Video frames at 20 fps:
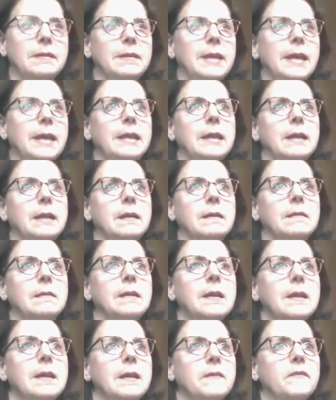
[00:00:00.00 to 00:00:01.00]
getting our
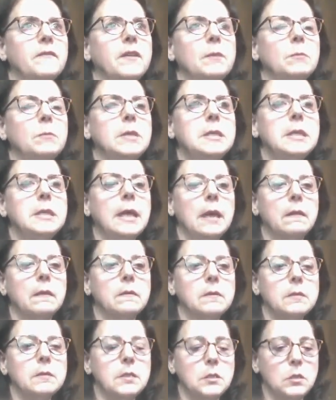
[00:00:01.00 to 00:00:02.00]
family
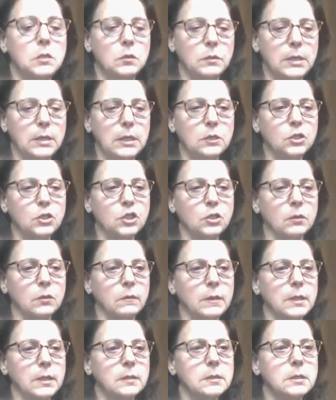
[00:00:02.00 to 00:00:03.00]
together to do the
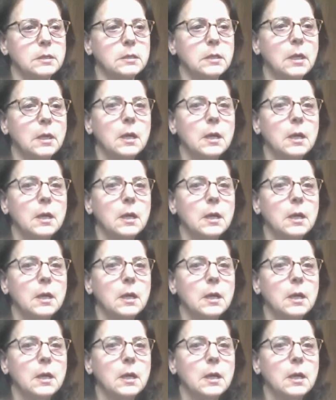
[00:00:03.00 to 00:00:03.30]
insurance.